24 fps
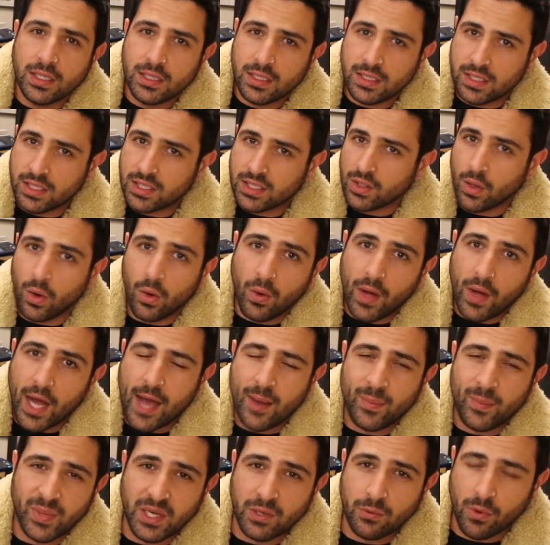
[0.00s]
This is all
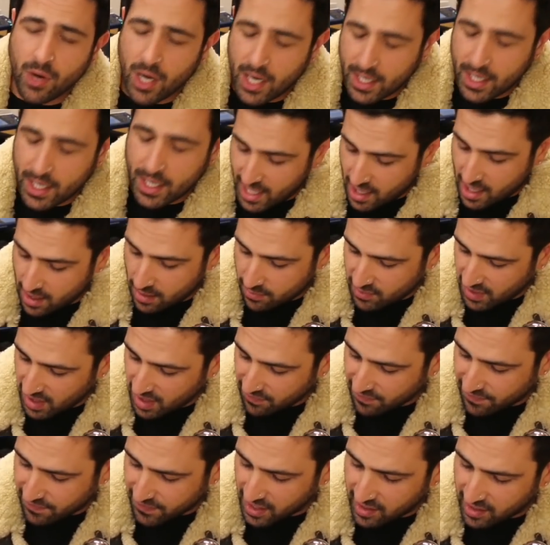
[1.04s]
happening right now
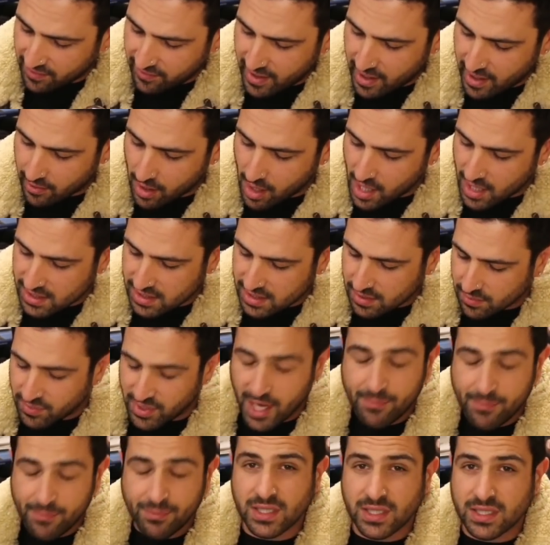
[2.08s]
in front of our eyes, and
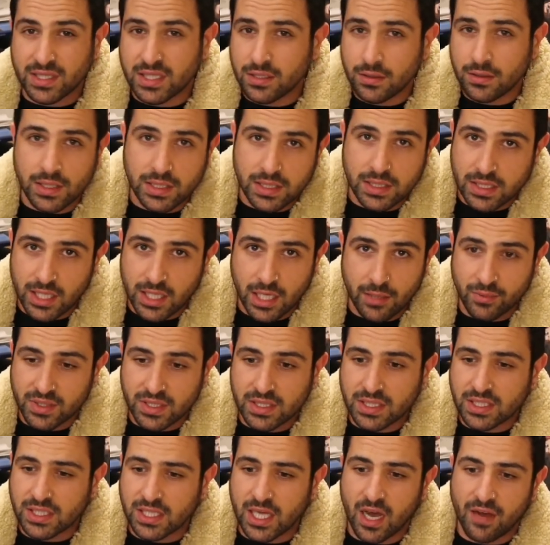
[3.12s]
people are still asleep with
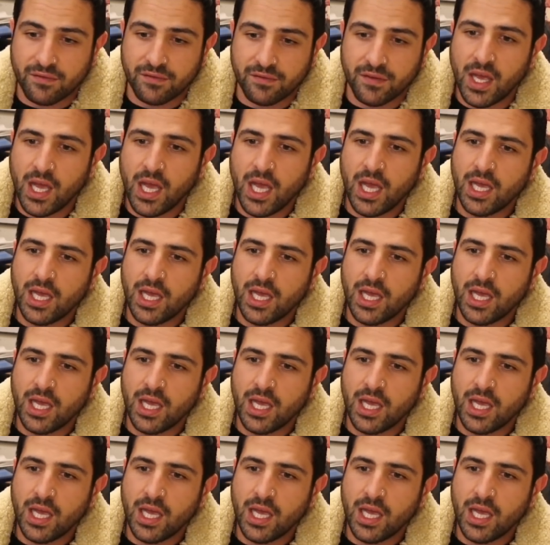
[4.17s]
this stuff.